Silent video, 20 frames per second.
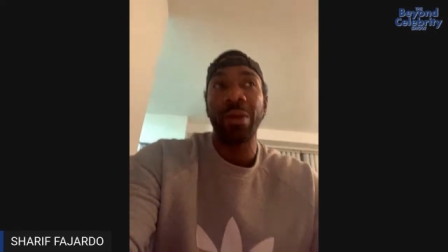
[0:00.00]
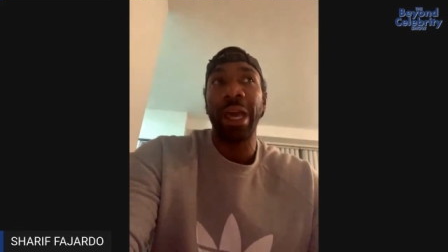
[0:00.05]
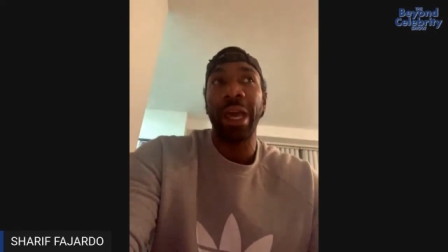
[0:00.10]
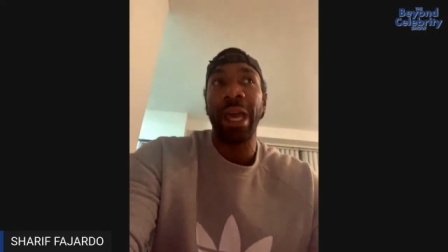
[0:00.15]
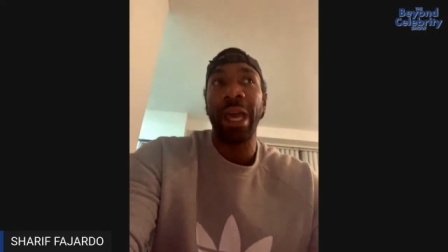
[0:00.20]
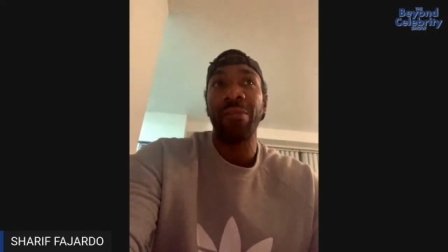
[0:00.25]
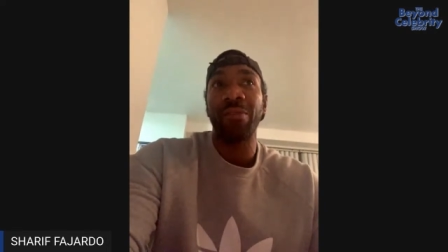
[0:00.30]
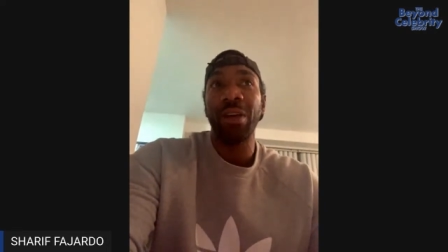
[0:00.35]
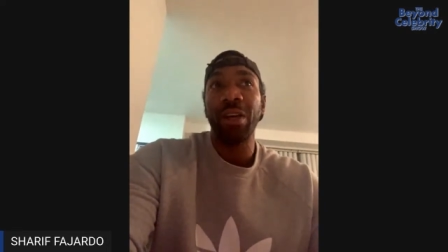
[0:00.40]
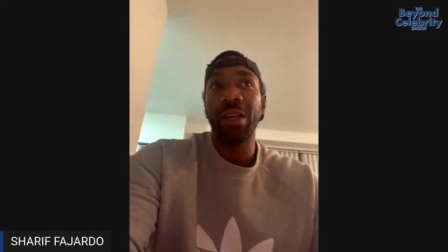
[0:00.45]
You
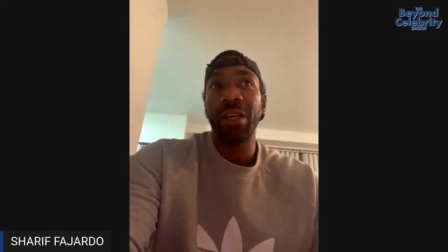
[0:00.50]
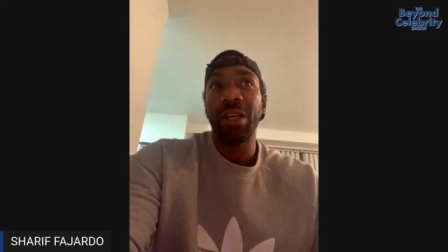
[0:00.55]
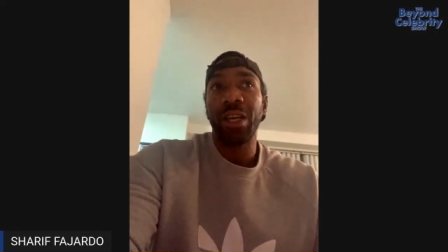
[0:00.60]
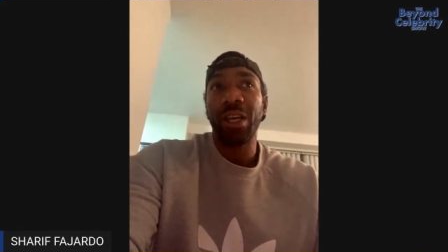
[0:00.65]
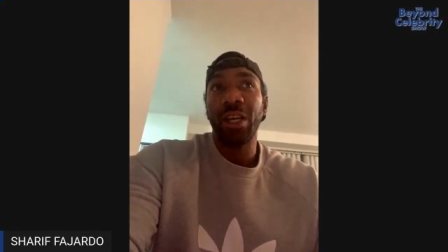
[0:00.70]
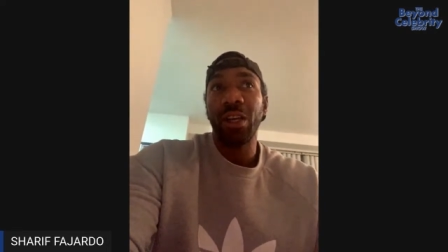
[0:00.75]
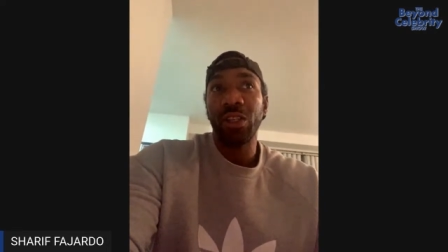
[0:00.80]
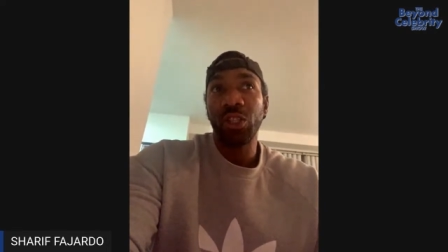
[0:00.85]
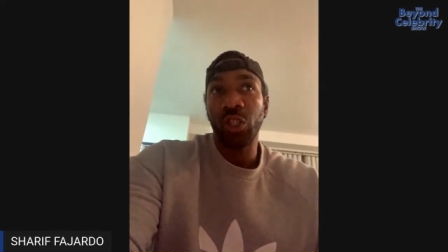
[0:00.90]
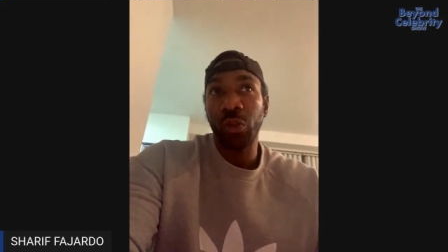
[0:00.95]
have
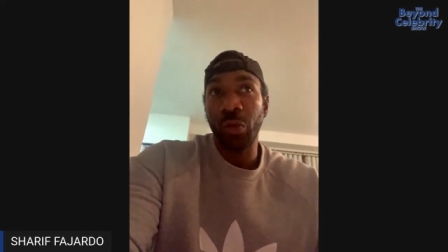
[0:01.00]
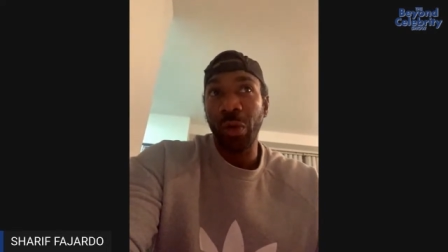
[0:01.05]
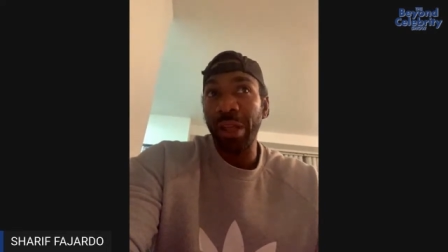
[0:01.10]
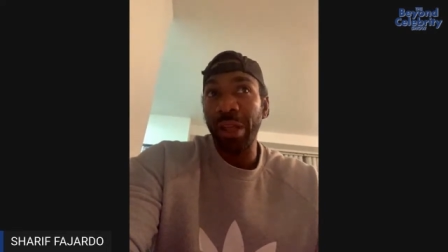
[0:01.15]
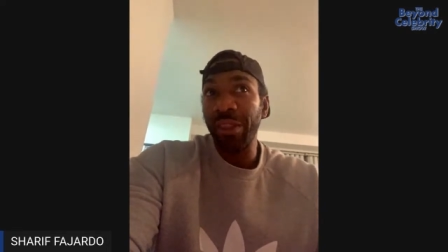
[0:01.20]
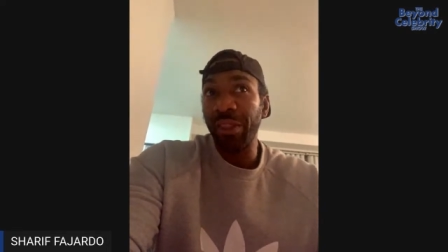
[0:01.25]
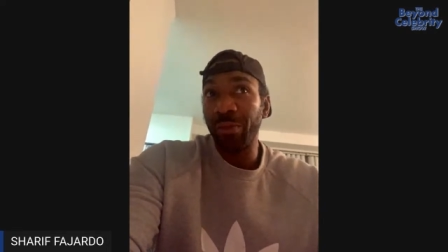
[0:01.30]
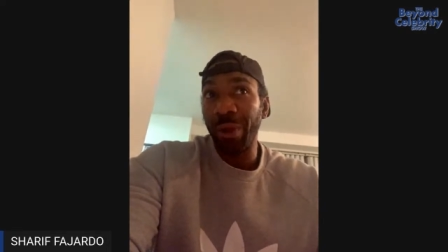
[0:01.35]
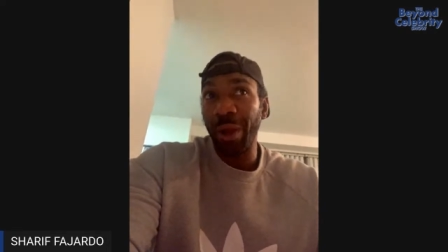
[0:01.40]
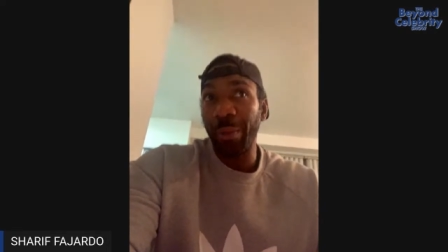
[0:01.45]

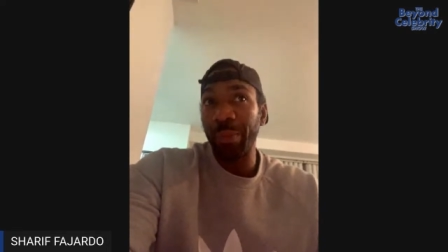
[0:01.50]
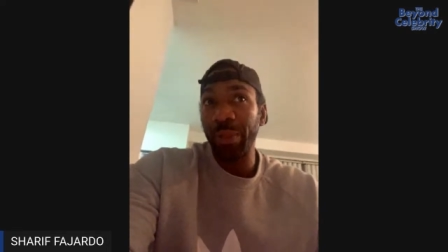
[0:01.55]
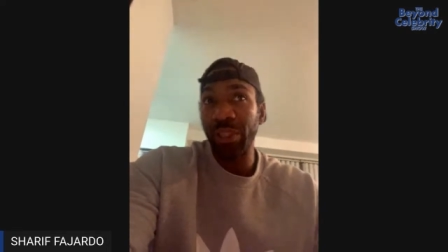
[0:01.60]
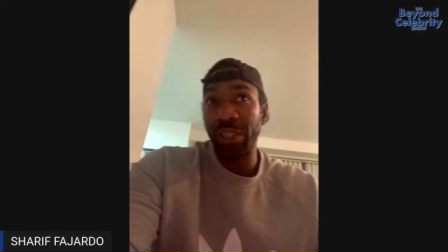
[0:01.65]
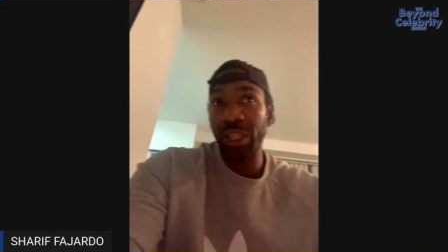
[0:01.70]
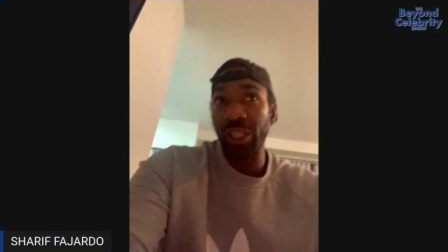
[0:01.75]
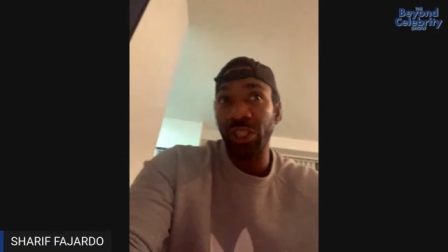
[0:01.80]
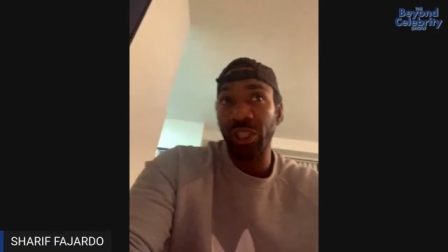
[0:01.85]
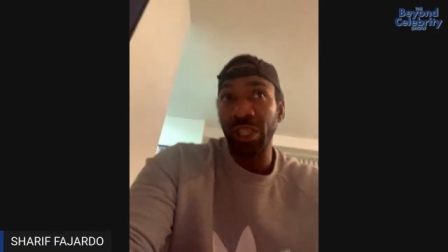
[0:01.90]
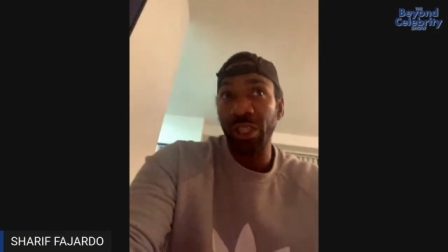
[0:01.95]
strength
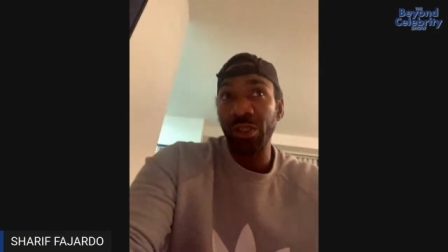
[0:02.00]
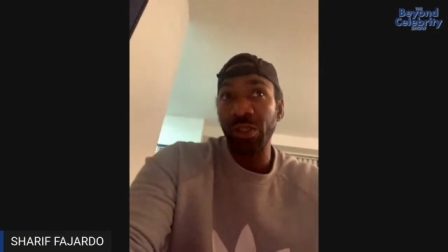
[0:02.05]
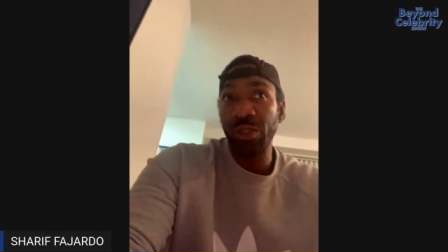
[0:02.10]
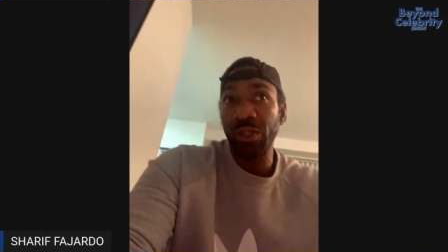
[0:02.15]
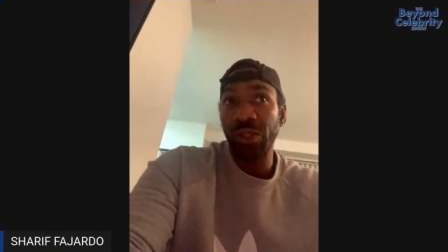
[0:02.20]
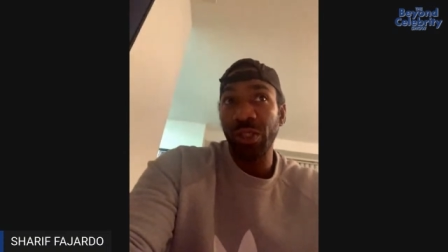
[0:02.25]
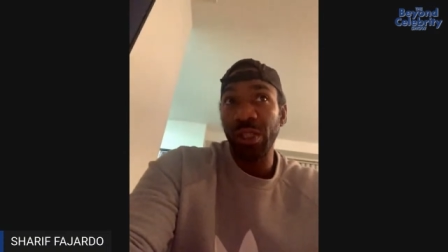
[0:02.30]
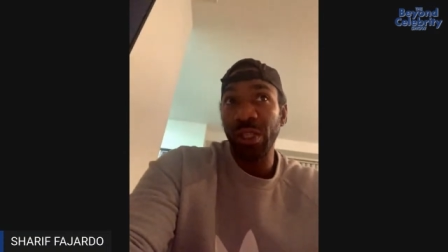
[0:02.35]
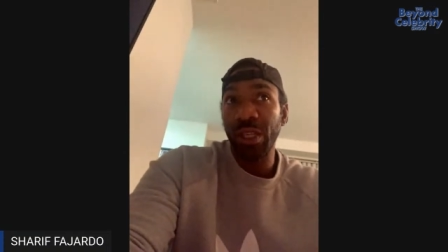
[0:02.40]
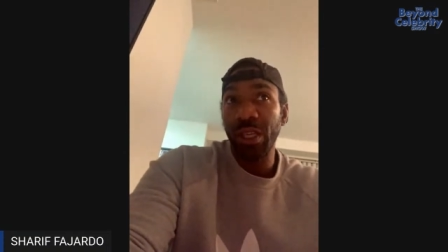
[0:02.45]

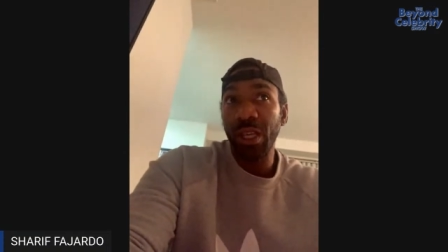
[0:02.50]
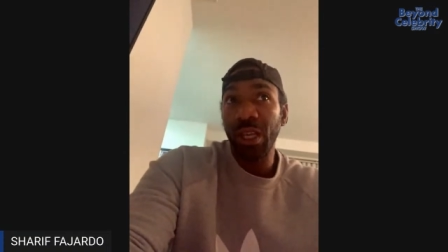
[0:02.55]
repetitions,